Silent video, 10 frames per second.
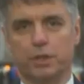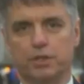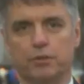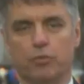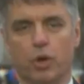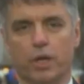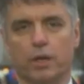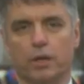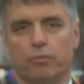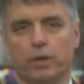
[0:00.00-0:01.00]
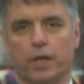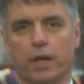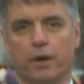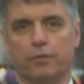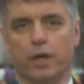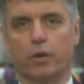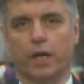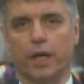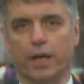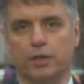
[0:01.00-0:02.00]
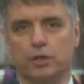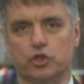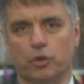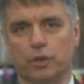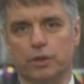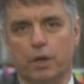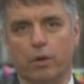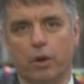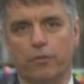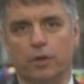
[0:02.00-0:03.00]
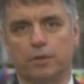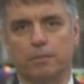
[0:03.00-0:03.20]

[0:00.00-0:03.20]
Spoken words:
team working. We have now Canadians joined our effort.